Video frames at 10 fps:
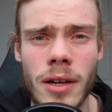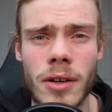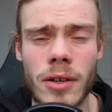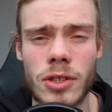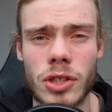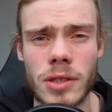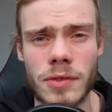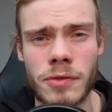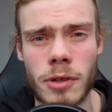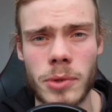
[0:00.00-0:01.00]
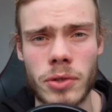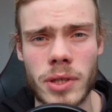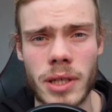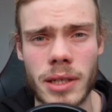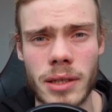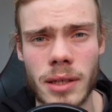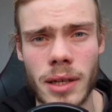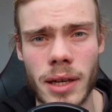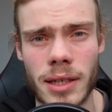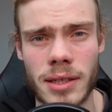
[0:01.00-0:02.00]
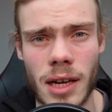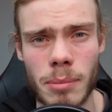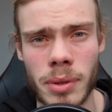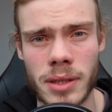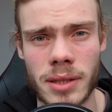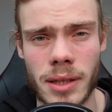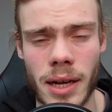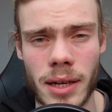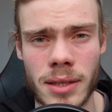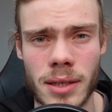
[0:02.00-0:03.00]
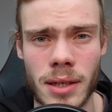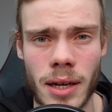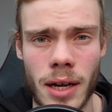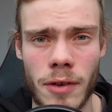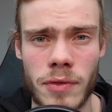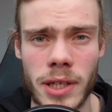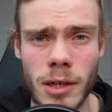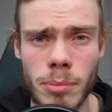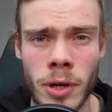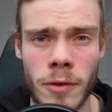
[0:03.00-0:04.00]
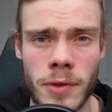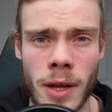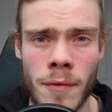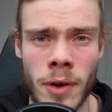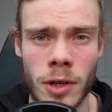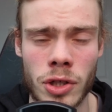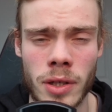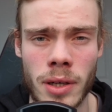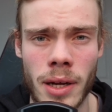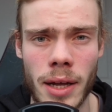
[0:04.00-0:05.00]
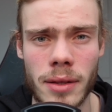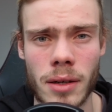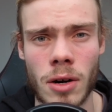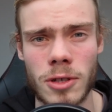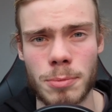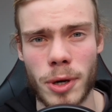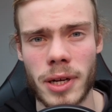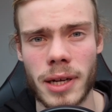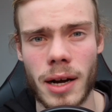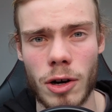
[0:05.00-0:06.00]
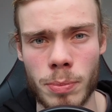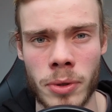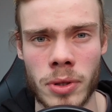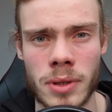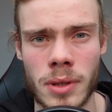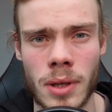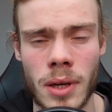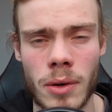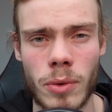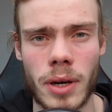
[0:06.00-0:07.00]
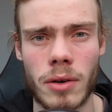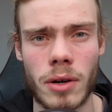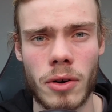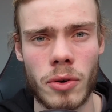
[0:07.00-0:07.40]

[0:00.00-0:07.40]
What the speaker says: just from using examples that have the input of that function and the corresponding output, without knowing